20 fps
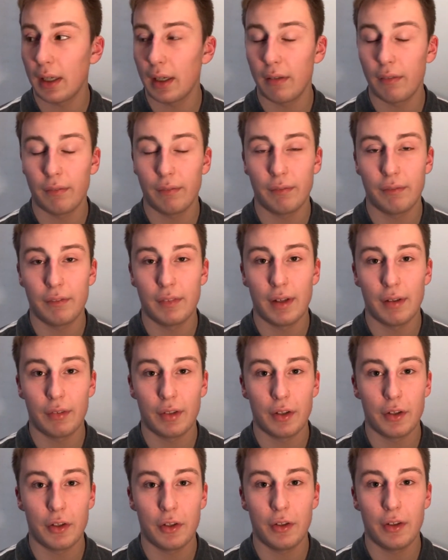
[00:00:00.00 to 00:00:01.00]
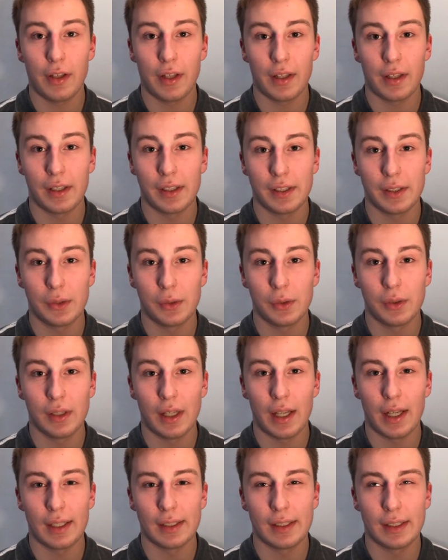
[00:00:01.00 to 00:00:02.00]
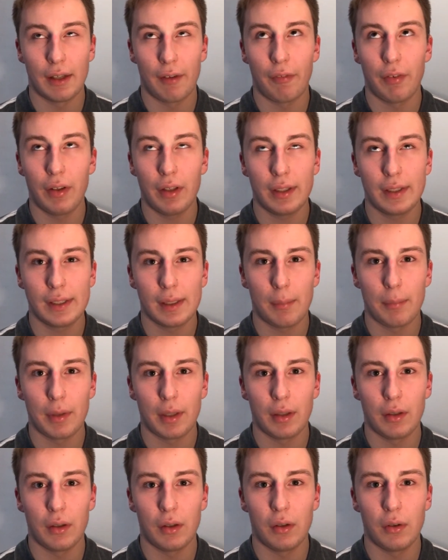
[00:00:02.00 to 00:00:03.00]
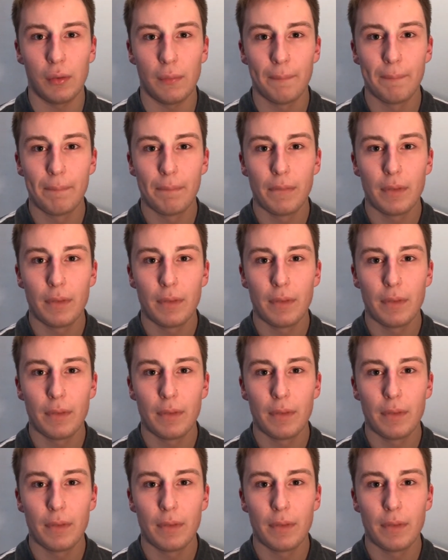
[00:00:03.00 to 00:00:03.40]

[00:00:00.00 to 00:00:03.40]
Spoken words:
I've never had to do that in high school, and it's definitely something new.